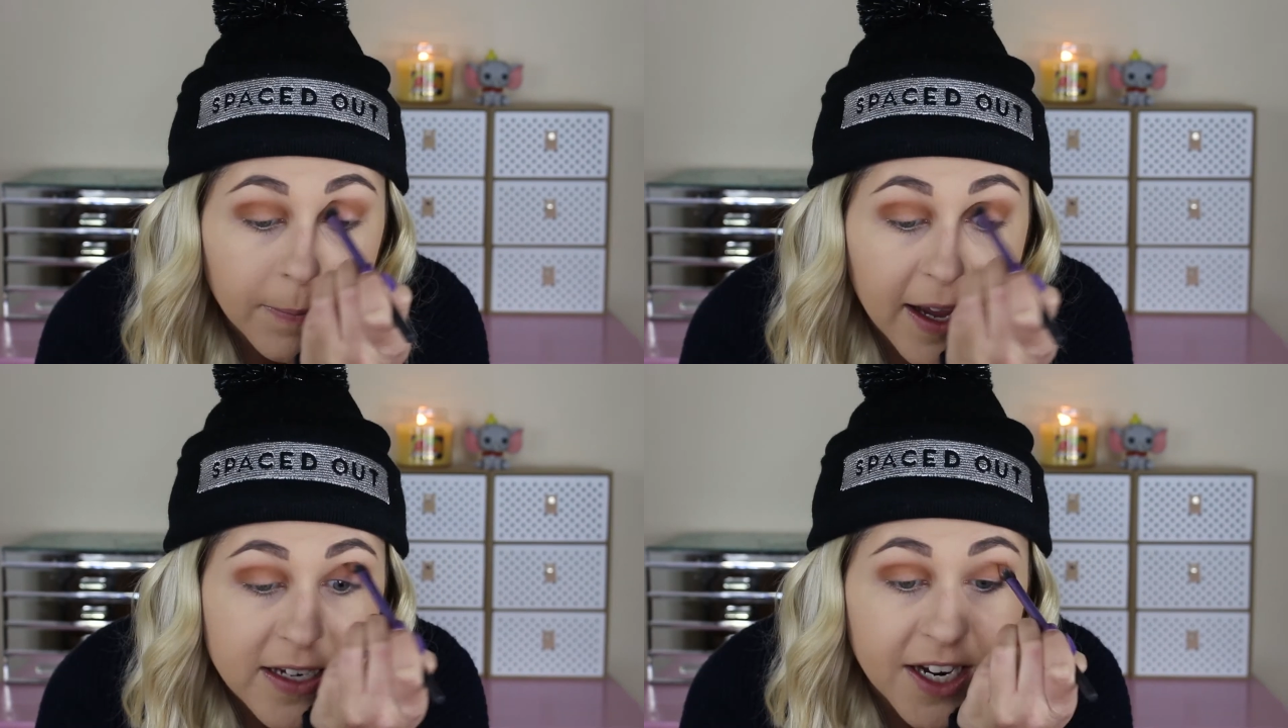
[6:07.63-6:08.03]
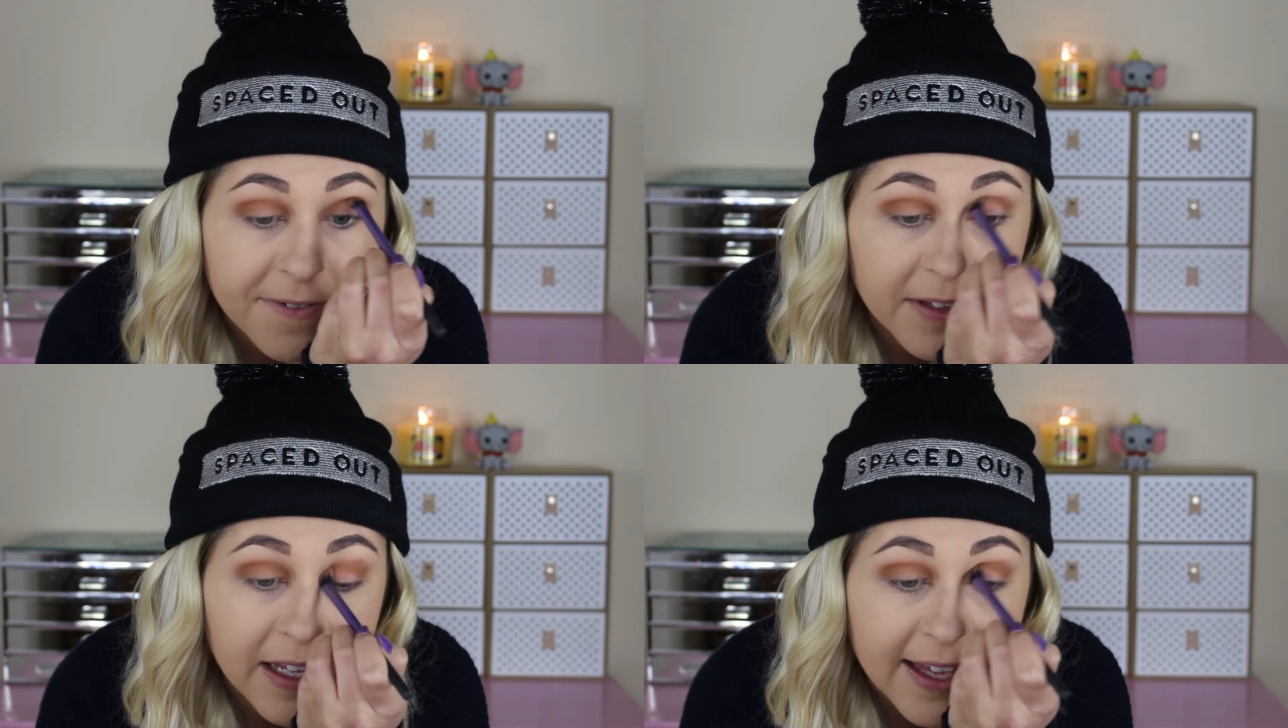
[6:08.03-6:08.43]
I
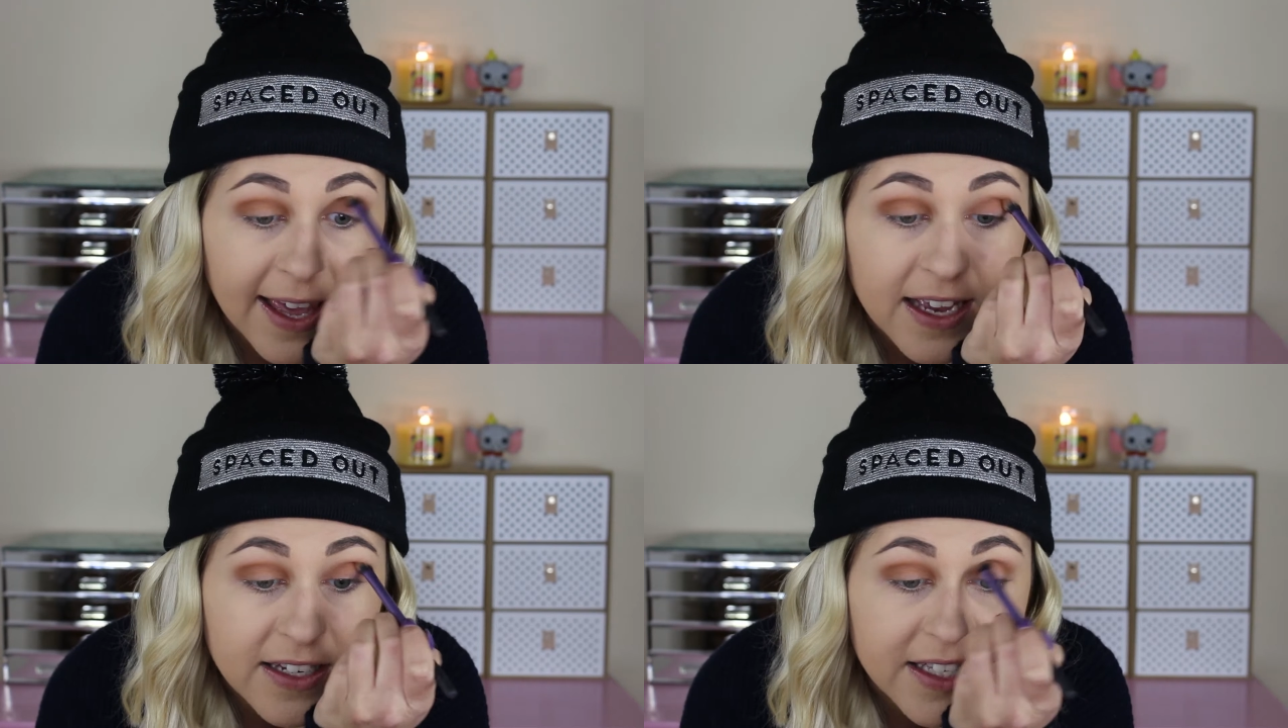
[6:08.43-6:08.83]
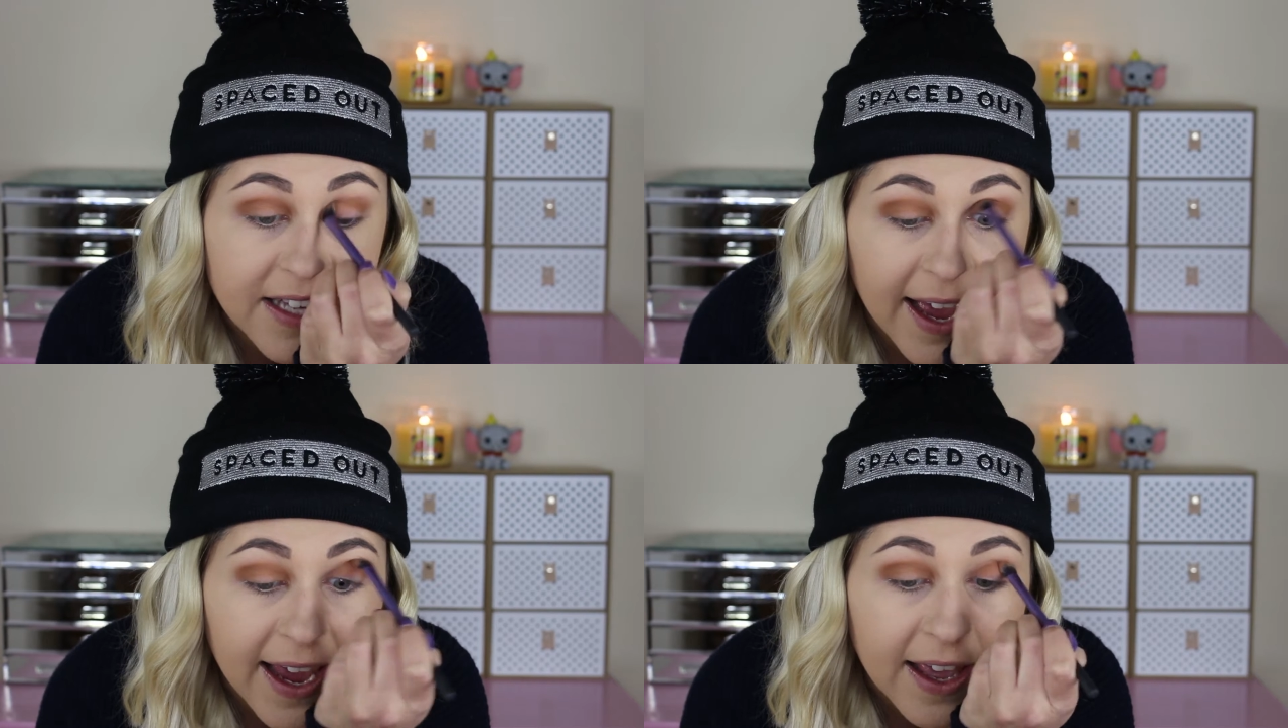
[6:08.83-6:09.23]
definitely
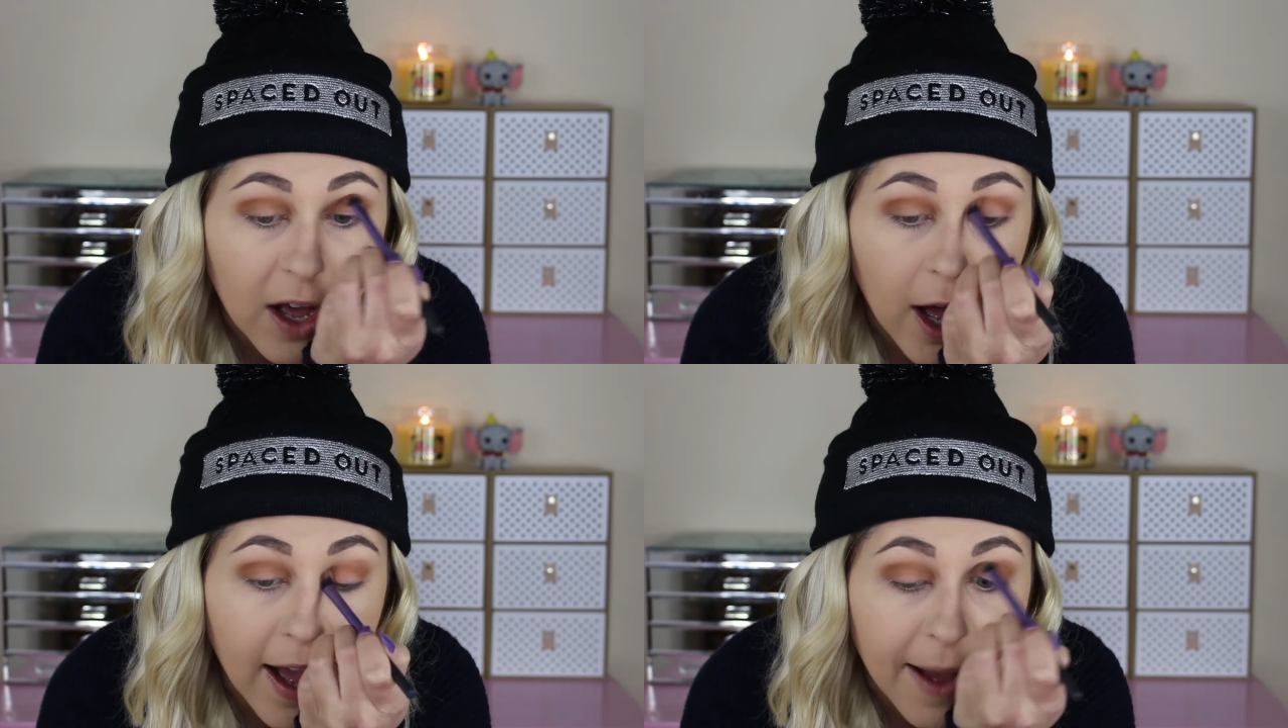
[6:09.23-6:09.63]
get a